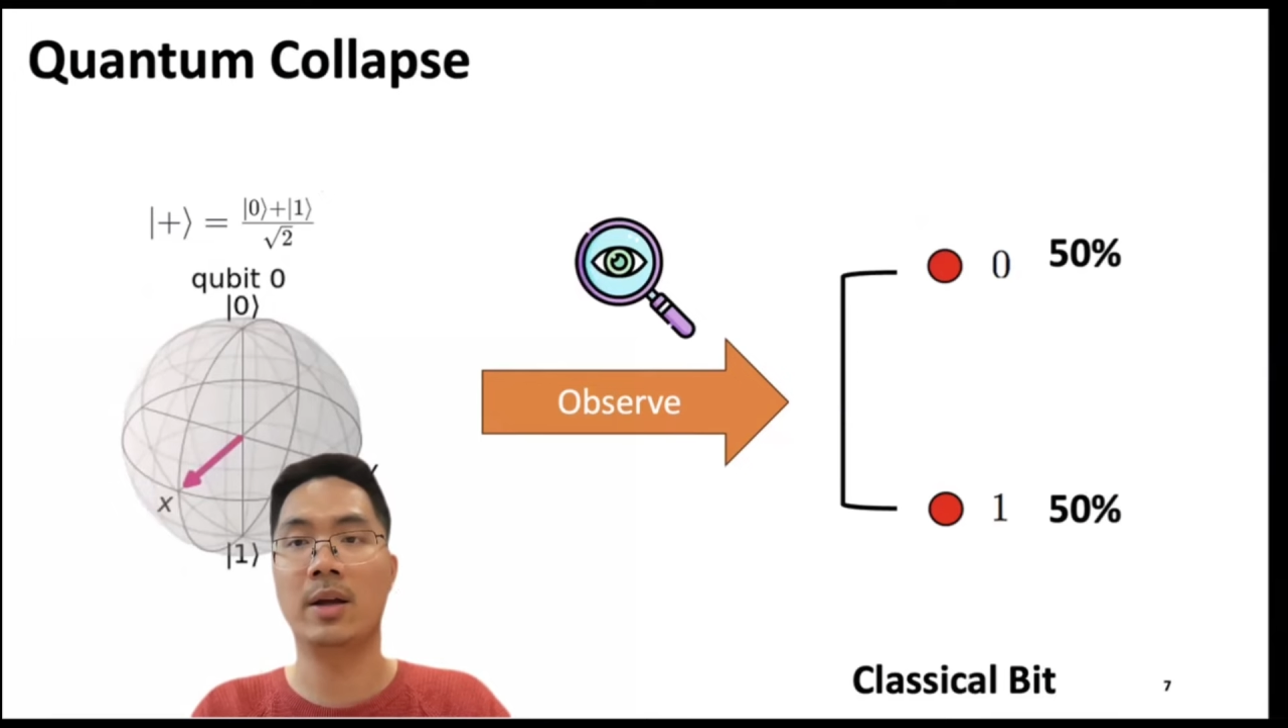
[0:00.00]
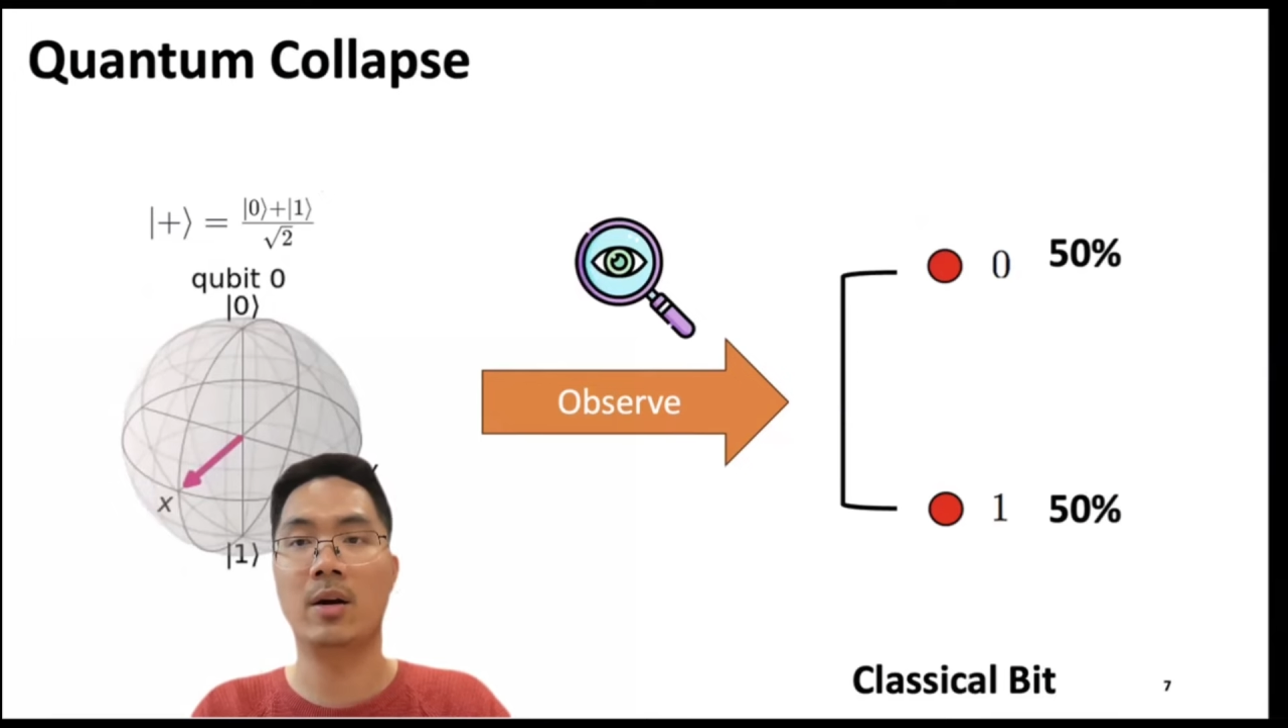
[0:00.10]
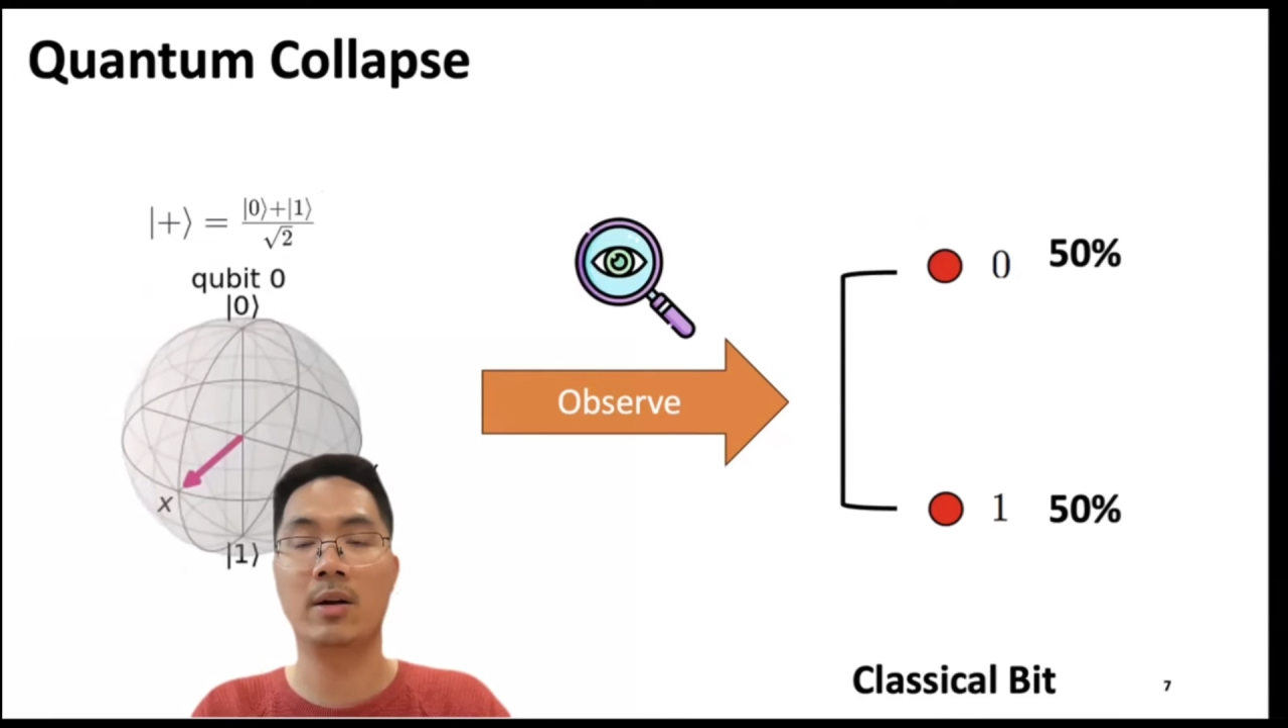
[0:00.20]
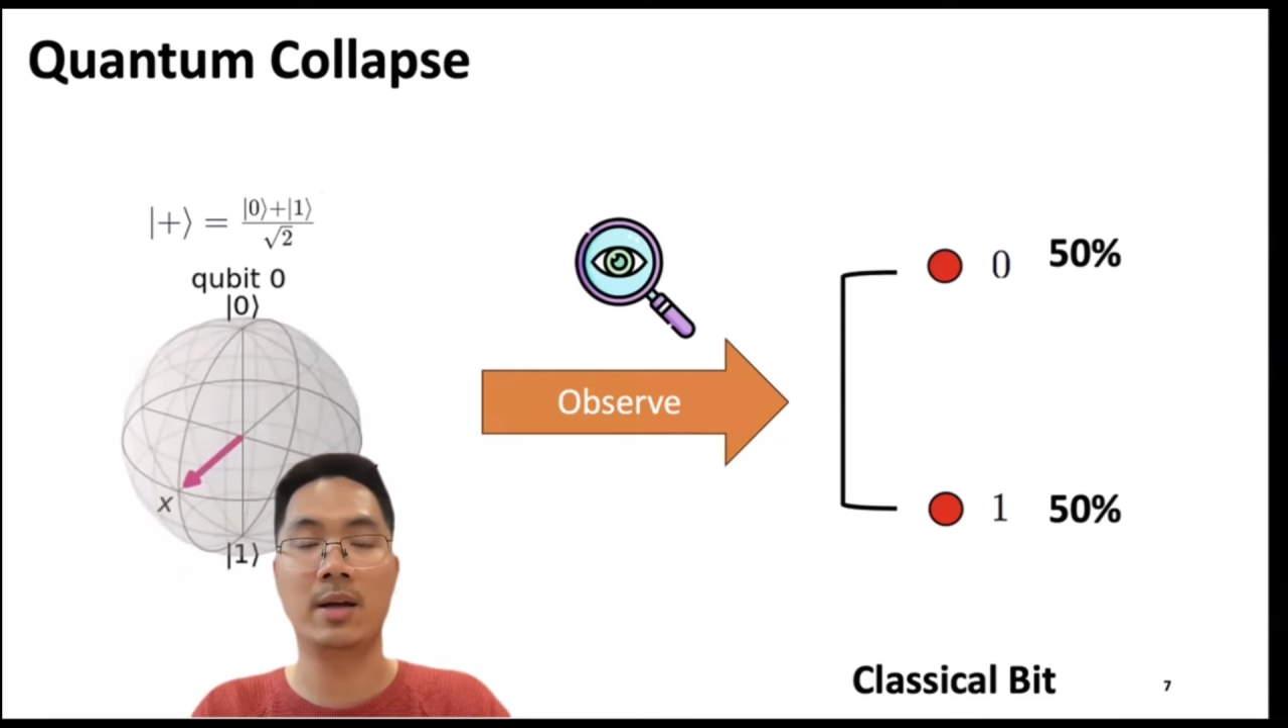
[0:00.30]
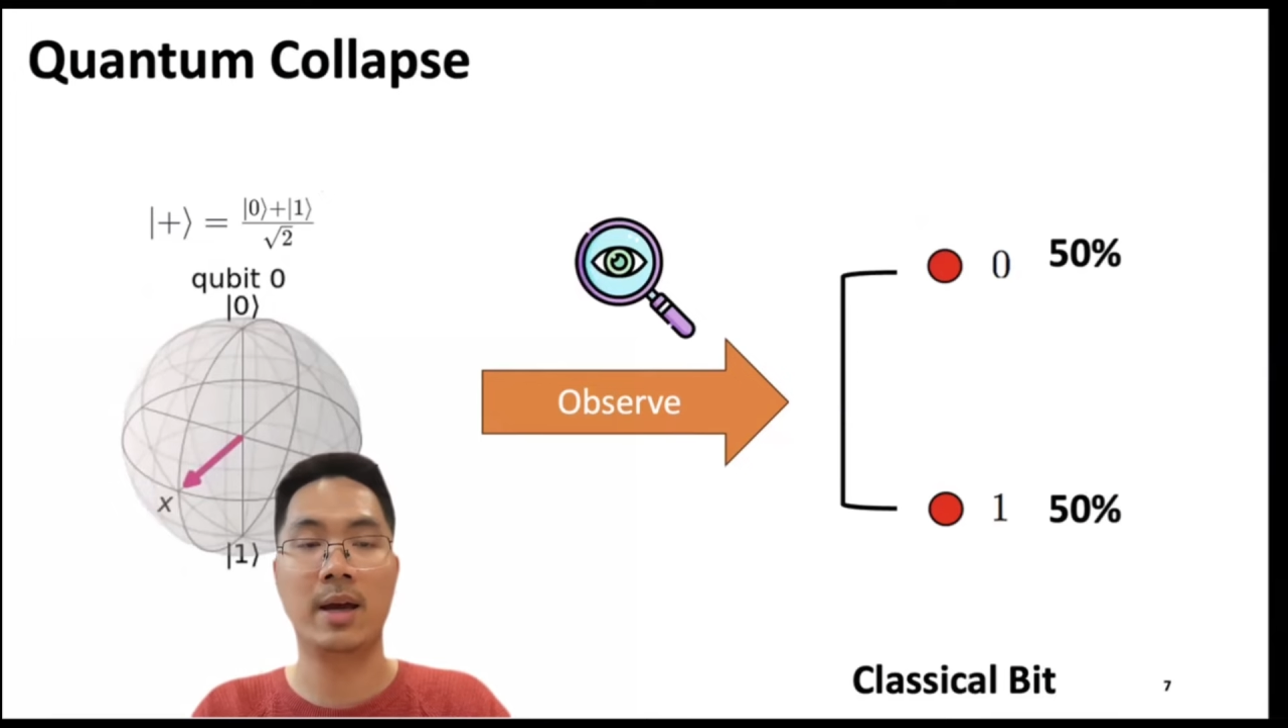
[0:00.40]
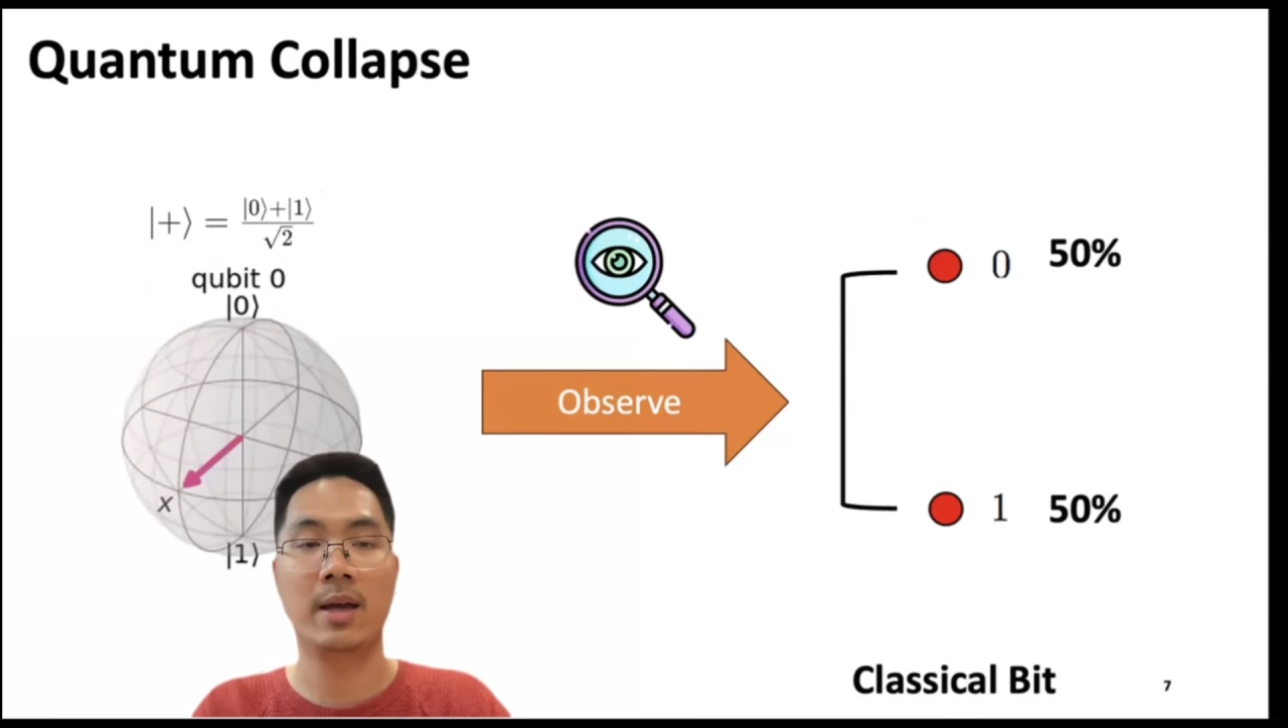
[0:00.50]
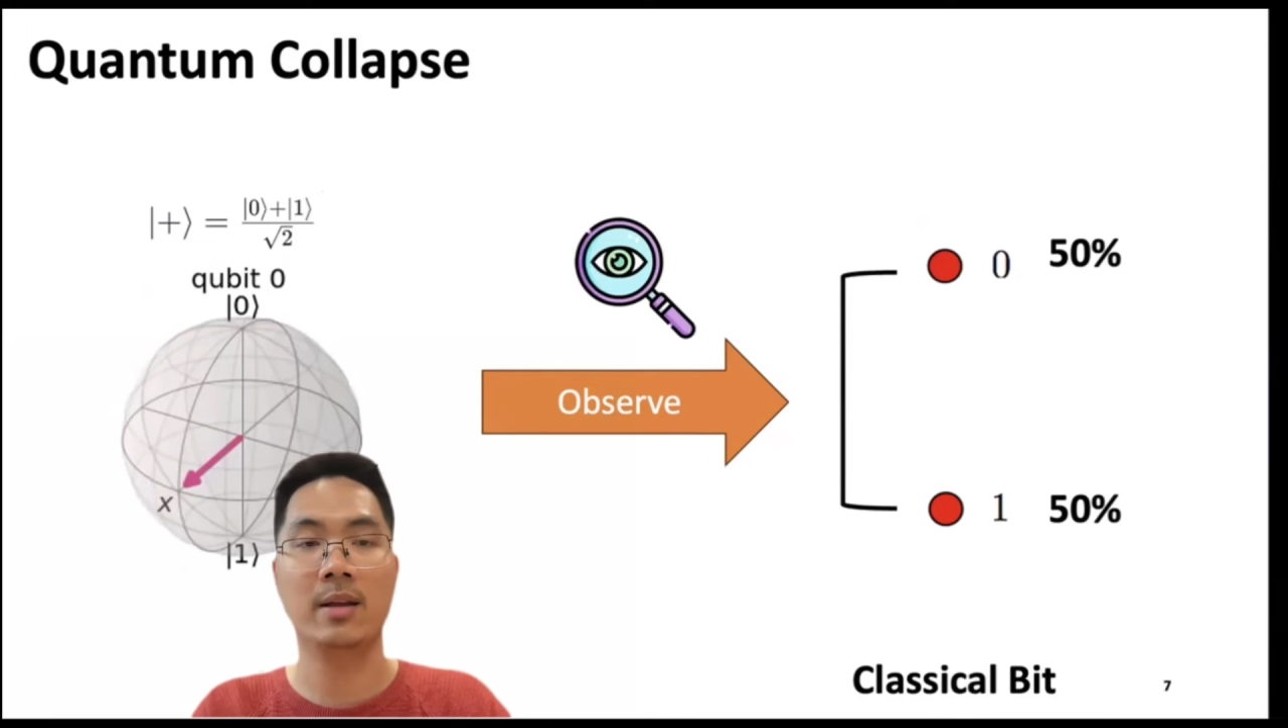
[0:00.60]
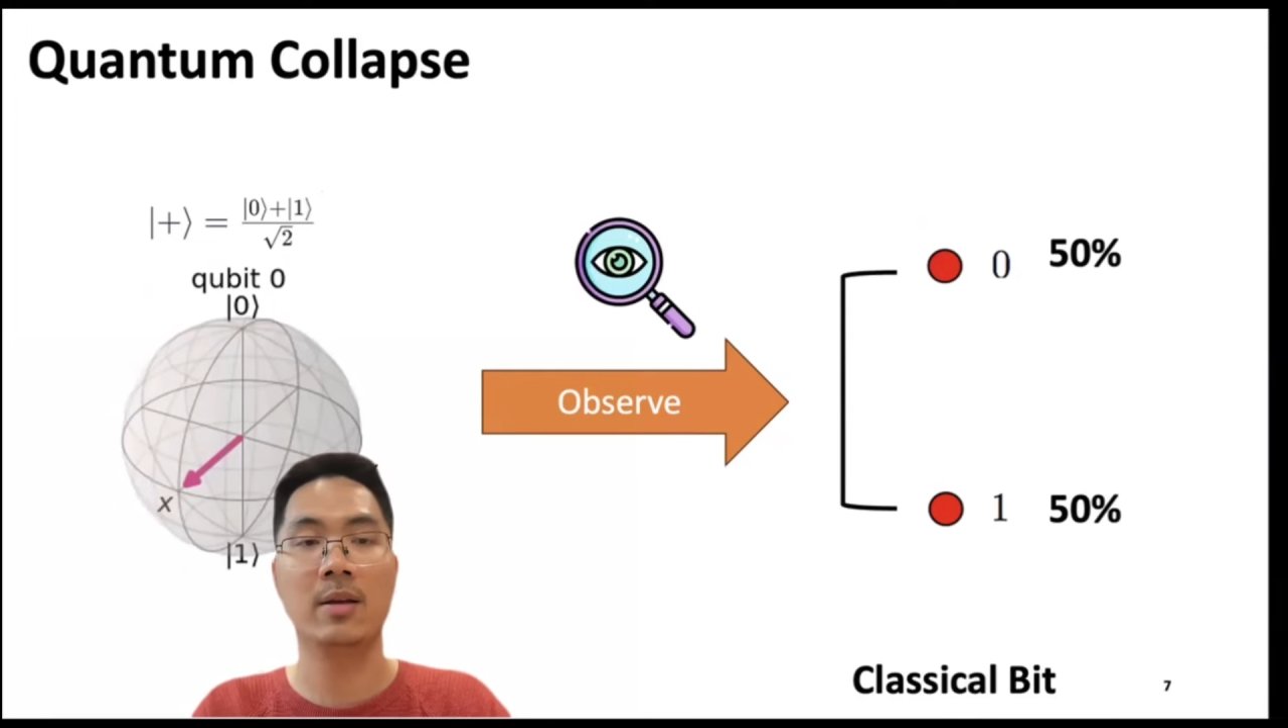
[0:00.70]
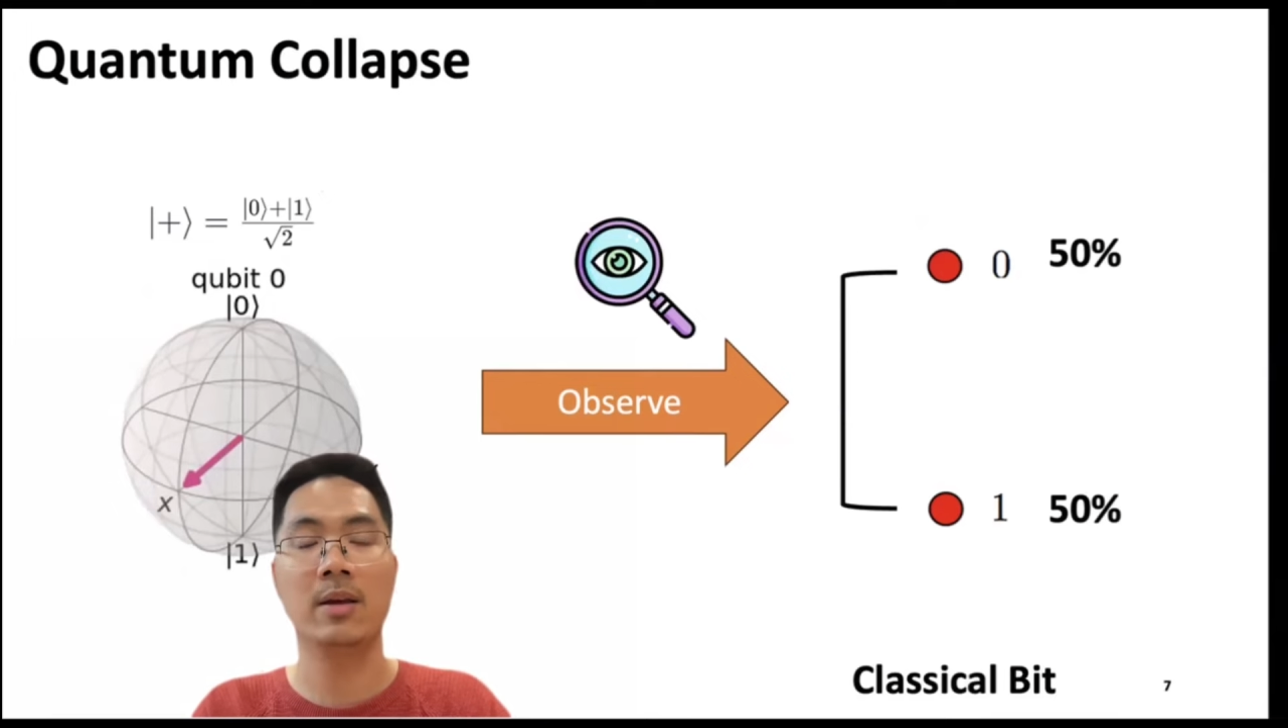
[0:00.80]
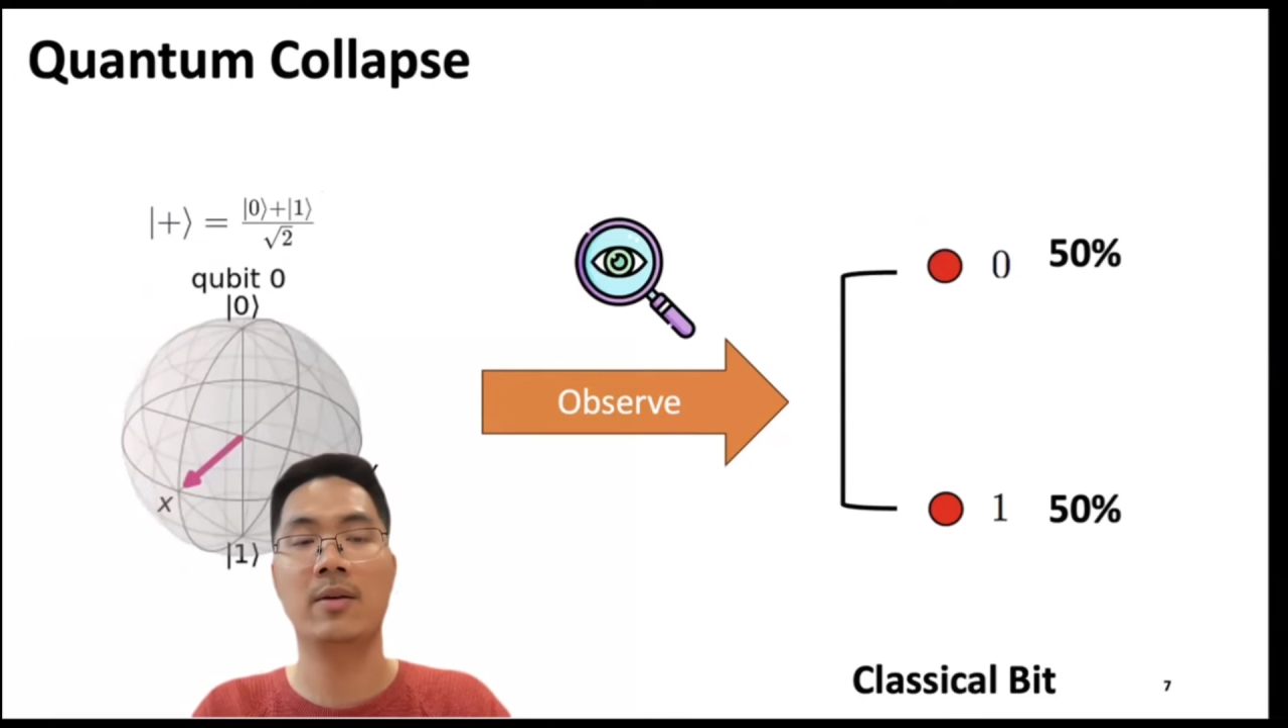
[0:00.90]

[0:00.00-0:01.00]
other hand,